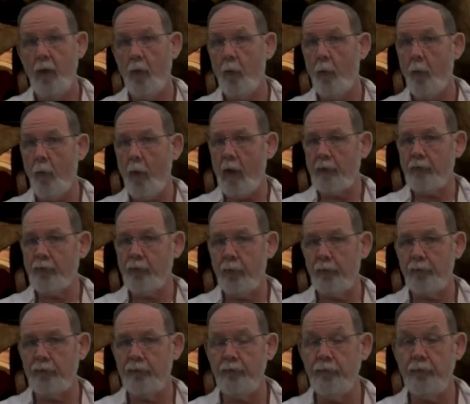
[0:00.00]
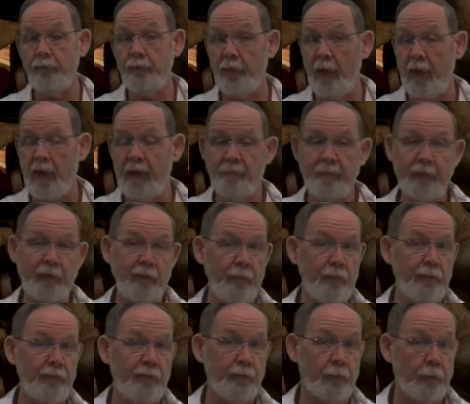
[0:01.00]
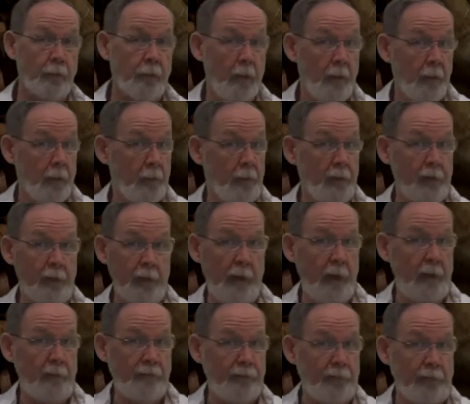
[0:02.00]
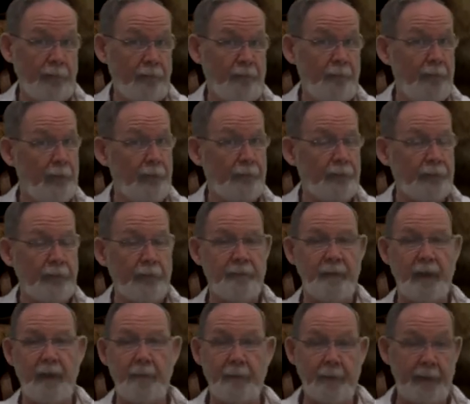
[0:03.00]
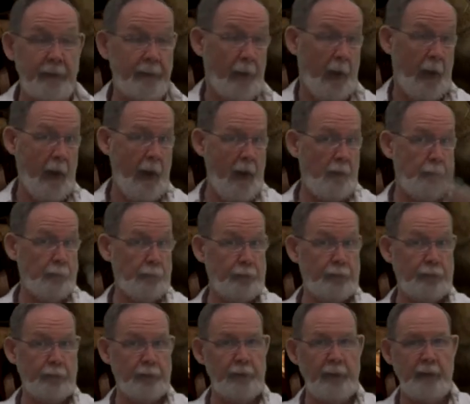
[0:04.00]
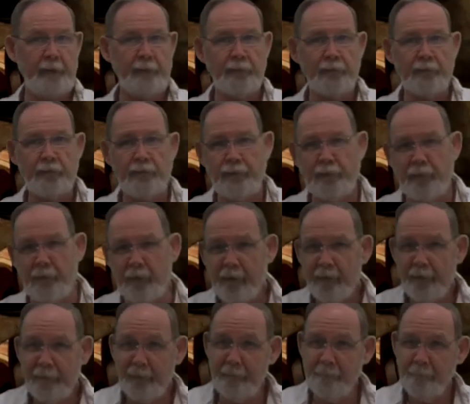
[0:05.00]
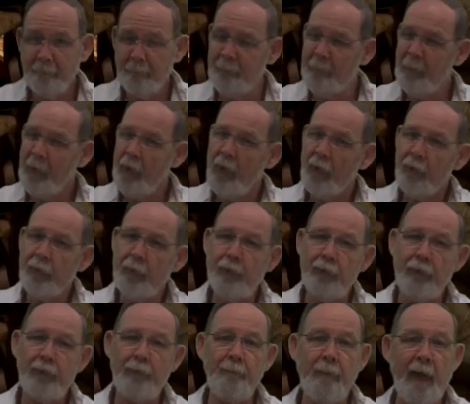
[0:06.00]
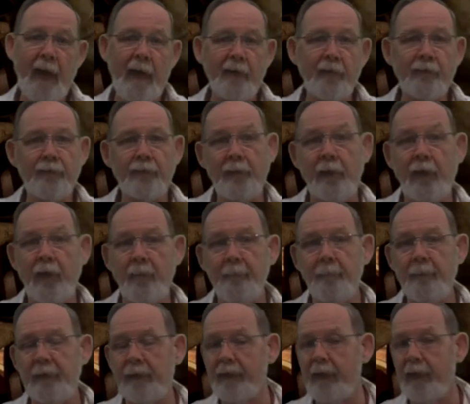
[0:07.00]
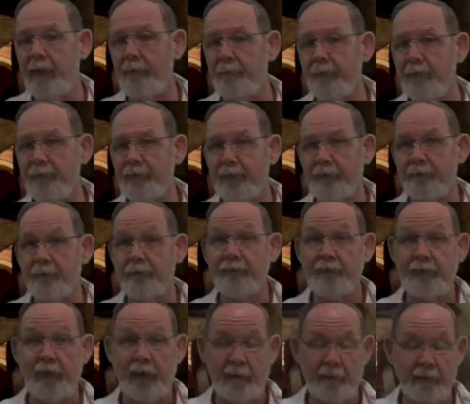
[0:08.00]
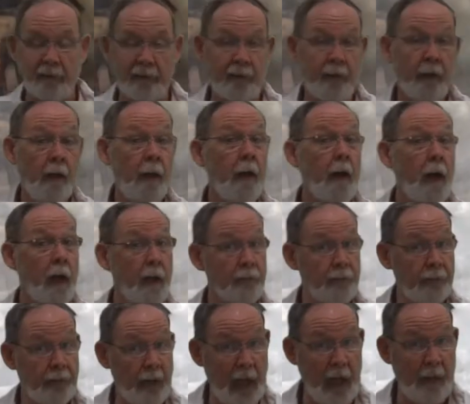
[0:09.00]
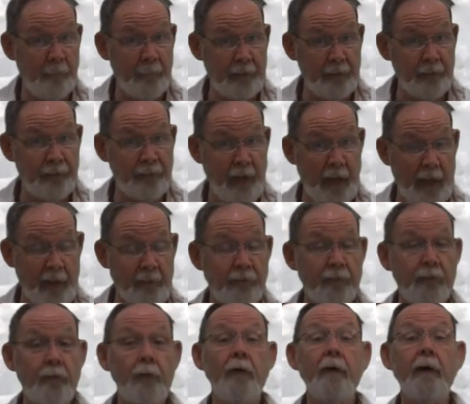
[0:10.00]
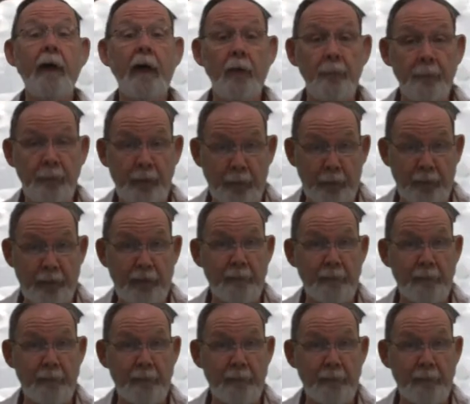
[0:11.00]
Watch what you say because your logic filter may be out to lunch. Good manners will help mitigate misunderstanding as common sense will help you in